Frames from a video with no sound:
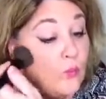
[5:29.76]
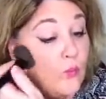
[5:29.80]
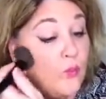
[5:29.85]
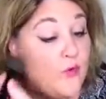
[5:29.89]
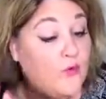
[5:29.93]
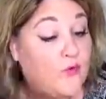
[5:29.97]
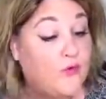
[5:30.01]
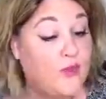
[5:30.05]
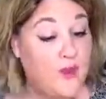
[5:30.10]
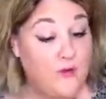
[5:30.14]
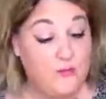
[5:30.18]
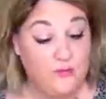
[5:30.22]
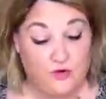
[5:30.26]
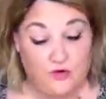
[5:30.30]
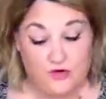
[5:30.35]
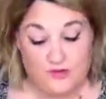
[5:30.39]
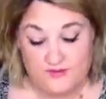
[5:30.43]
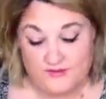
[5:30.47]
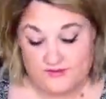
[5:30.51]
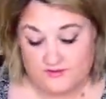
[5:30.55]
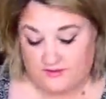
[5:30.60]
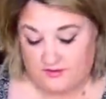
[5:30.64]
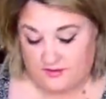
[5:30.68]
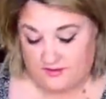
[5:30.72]
Put that
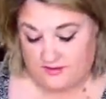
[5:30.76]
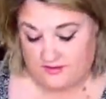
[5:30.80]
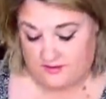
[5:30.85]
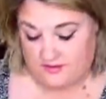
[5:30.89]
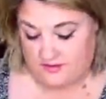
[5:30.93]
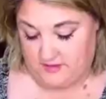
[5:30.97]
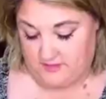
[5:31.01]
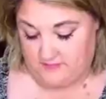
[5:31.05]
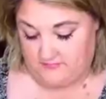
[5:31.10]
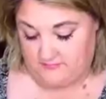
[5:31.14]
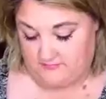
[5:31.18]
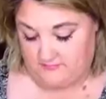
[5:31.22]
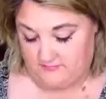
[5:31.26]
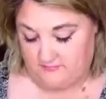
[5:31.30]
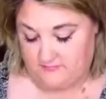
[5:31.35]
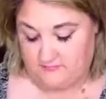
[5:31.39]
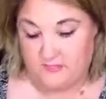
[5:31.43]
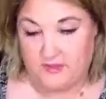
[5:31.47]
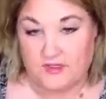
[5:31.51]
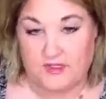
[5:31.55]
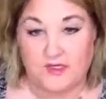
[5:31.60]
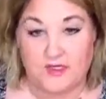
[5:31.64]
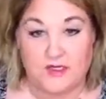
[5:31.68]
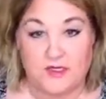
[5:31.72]
bronzer on there.
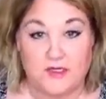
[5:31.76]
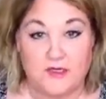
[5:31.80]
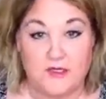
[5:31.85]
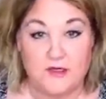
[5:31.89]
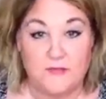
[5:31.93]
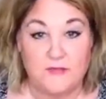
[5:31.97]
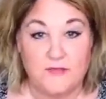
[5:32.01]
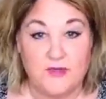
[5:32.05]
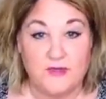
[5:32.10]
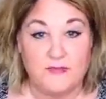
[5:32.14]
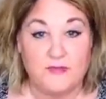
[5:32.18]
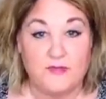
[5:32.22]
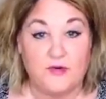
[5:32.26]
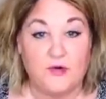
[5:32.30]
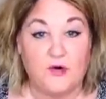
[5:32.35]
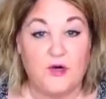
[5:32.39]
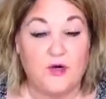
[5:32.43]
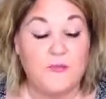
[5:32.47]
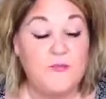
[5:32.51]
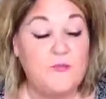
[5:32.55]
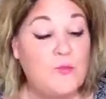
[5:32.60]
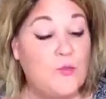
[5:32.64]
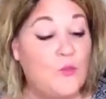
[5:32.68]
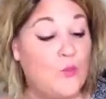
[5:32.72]
I get a little bit
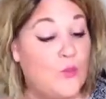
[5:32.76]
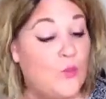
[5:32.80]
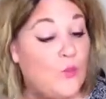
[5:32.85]
more.